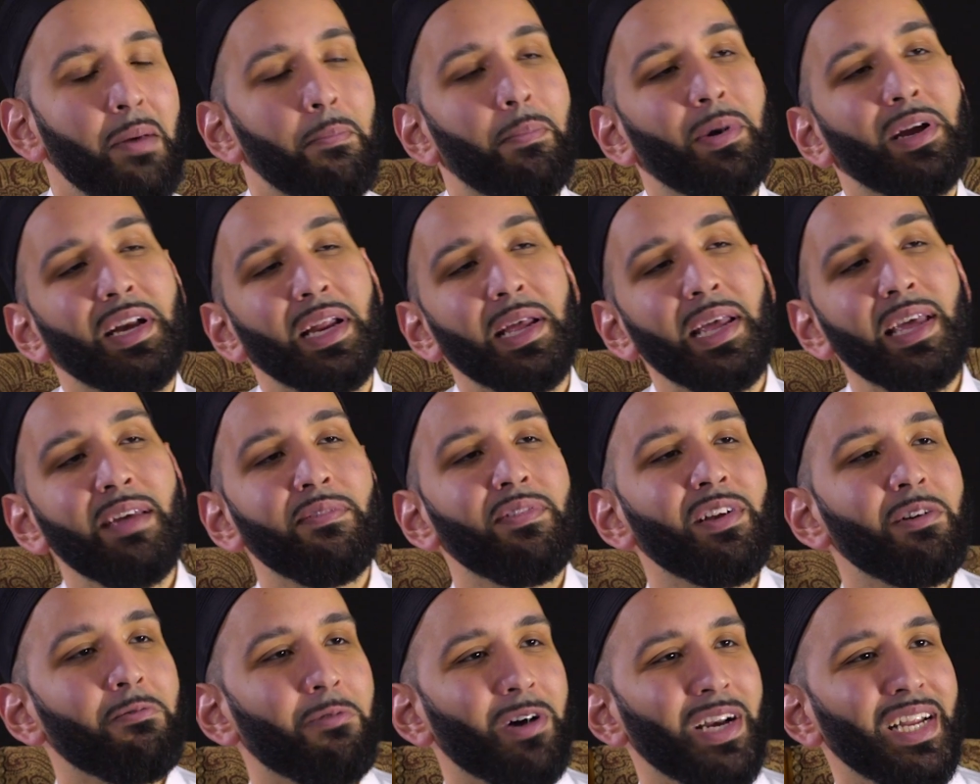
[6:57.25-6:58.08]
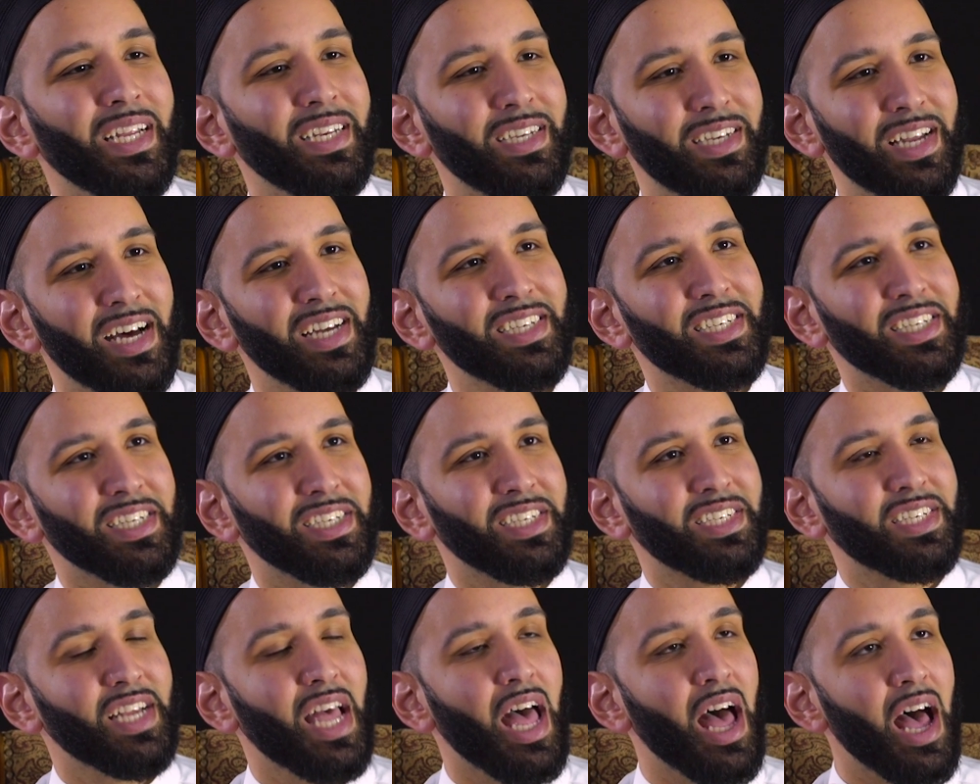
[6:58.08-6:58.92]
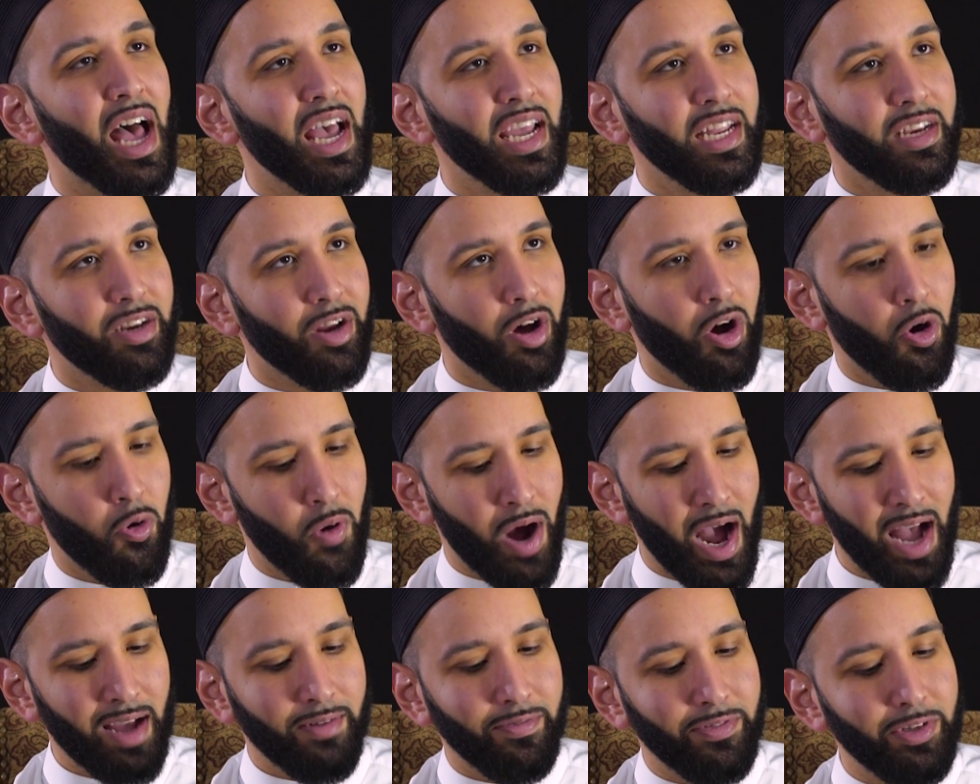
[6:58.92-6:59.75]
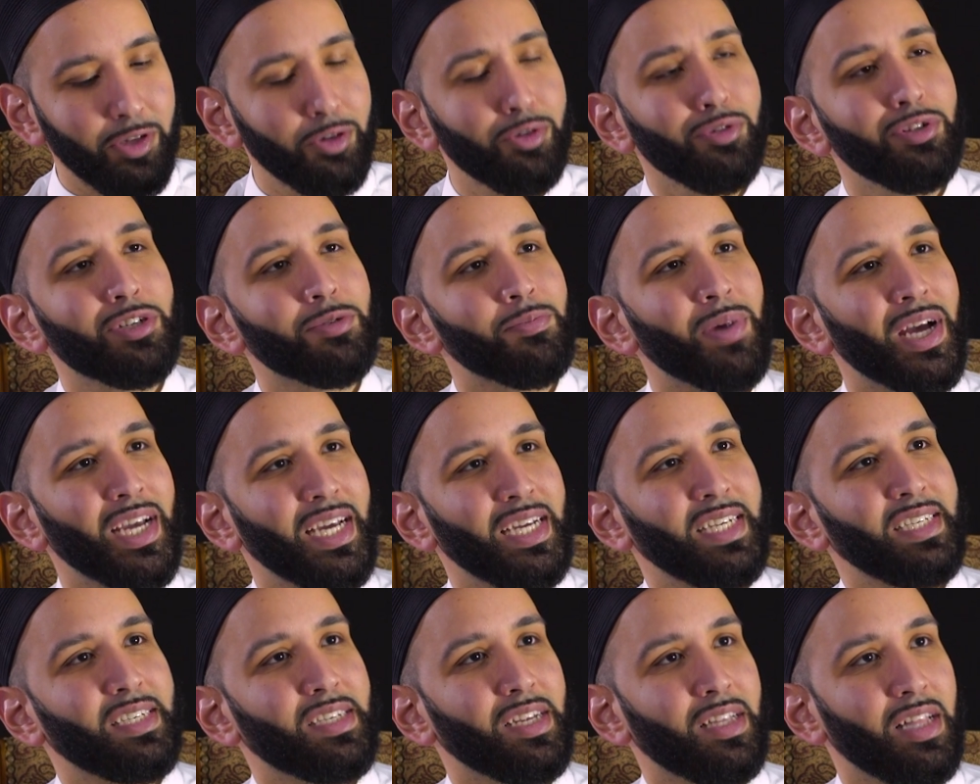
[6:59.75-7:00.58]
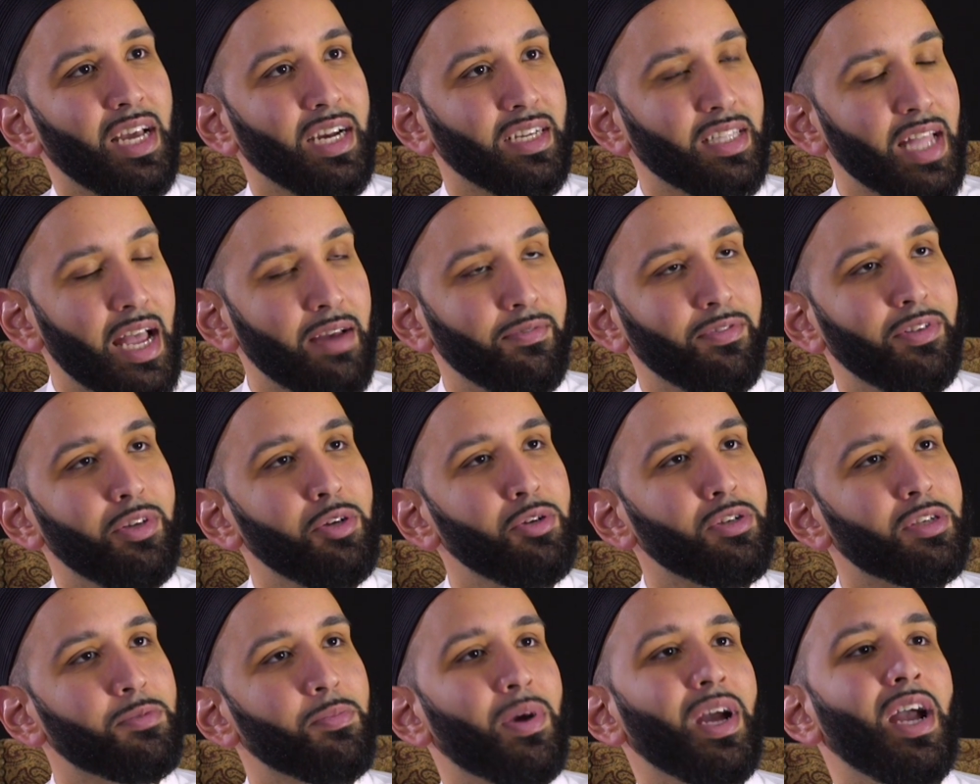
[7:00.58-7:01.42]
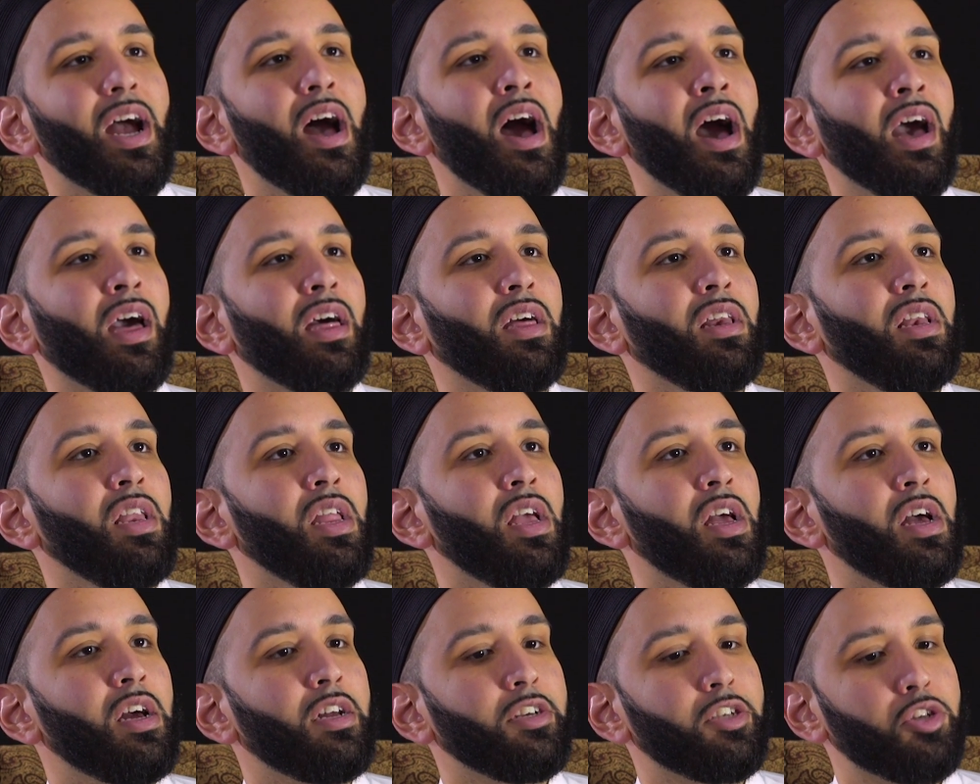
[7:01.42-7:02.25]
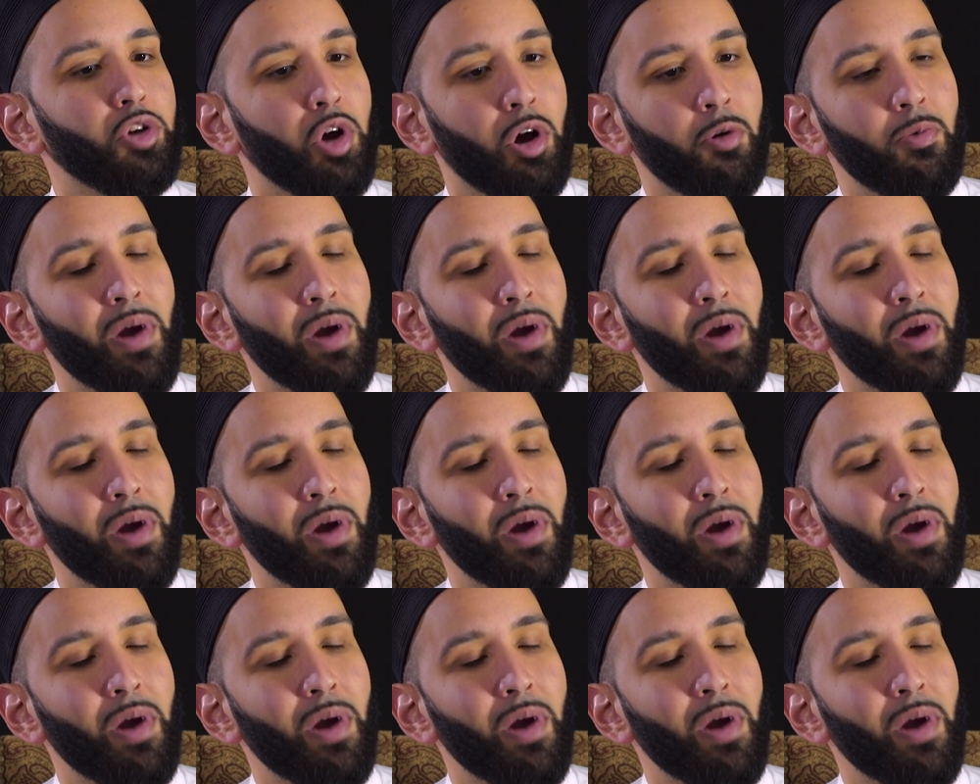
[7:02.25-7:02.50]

But even when it doesn't, I know I've used my intellect, I've used my aql, to